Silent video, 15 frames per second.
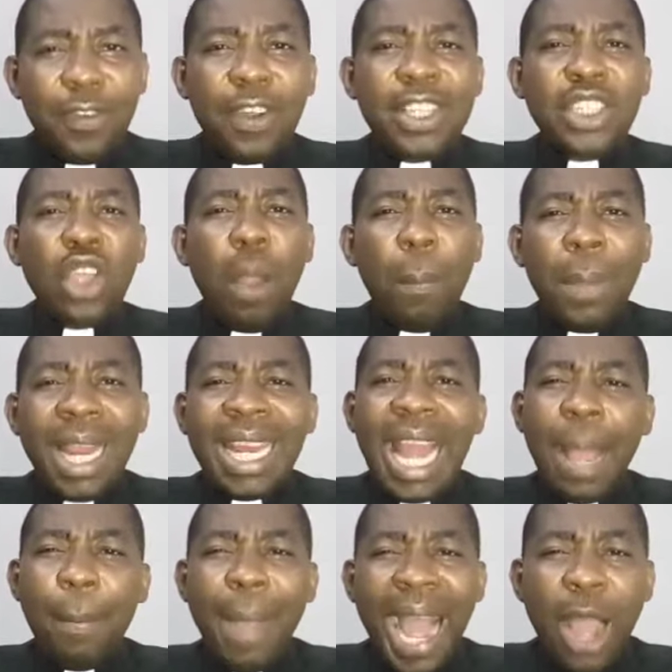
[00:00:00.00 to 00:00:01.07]
for stumbling
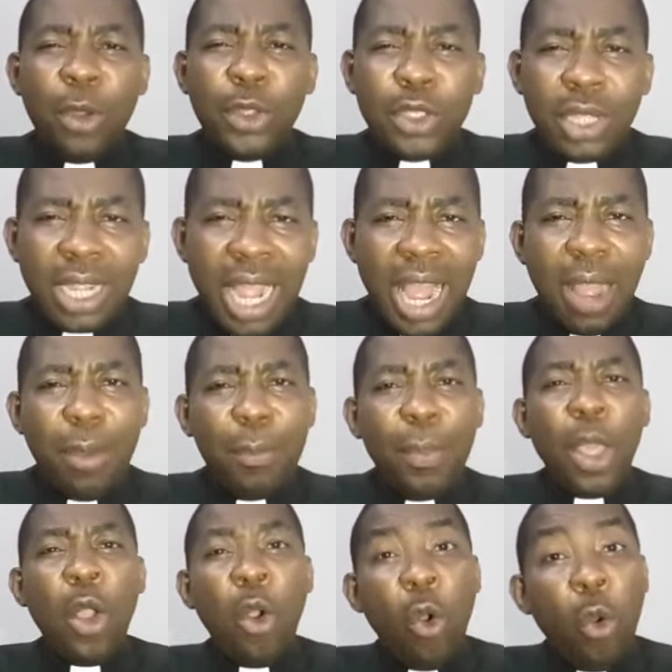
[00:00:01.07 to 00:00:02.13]
are bound to come?
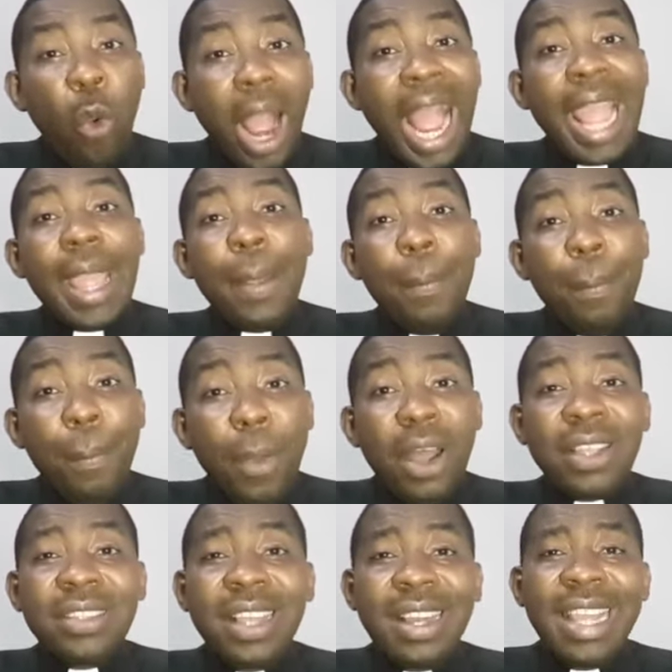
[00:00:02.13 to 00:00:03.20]
Why
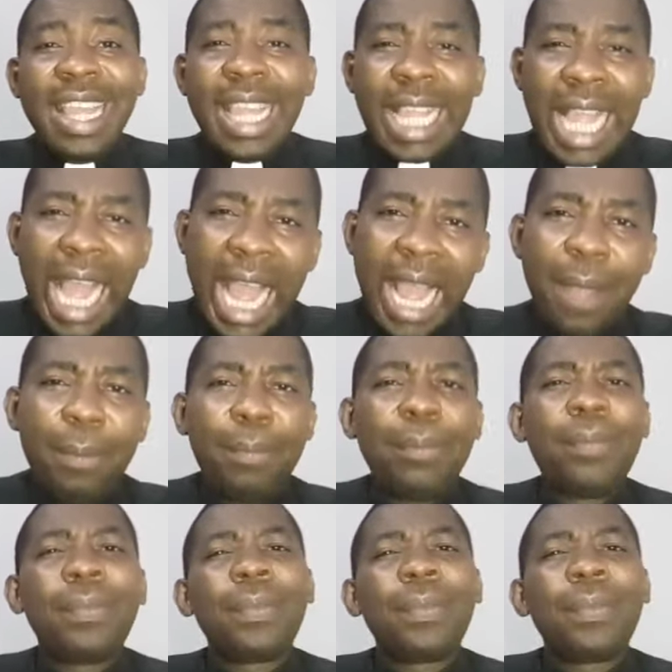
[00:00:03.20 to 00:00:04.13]
must they come?